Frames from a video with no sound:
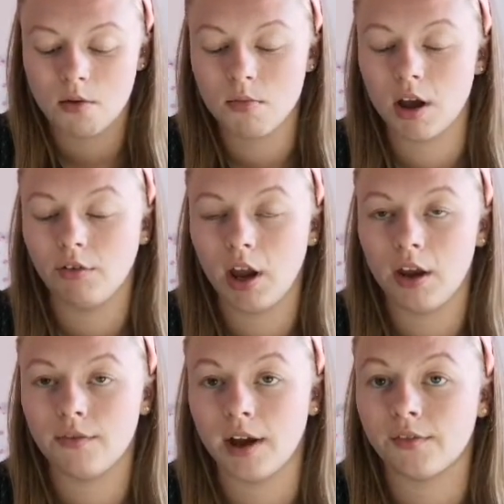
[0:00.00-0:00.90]
My
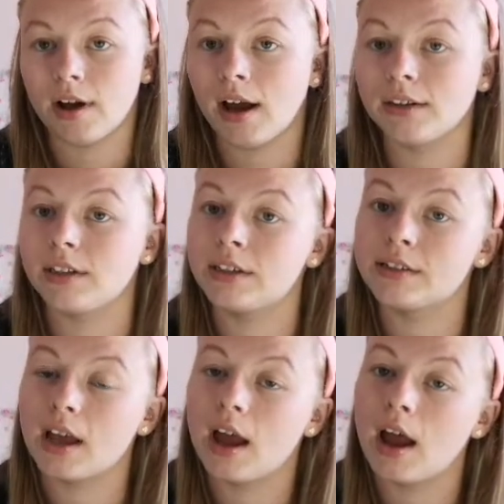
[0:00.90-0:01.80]
three favourite
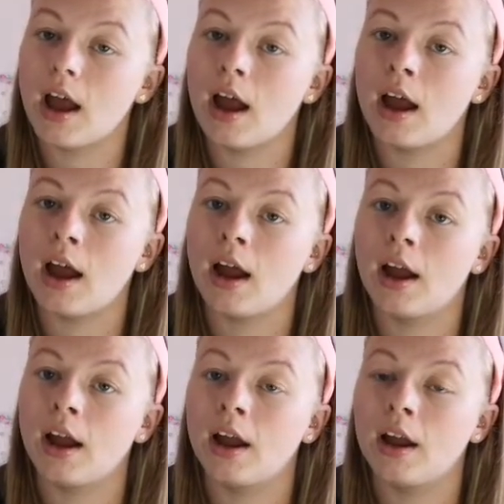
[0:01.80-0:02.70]
actors
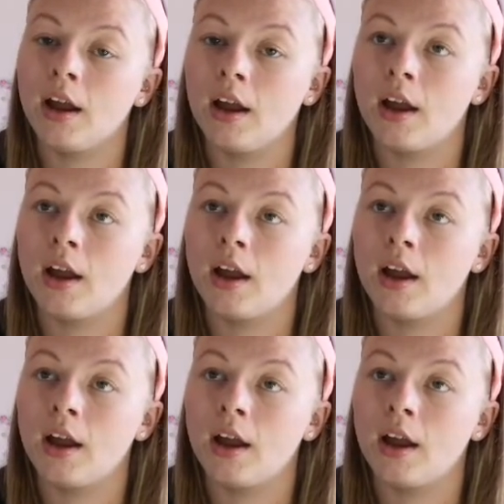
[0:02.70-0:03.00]
are. Uh,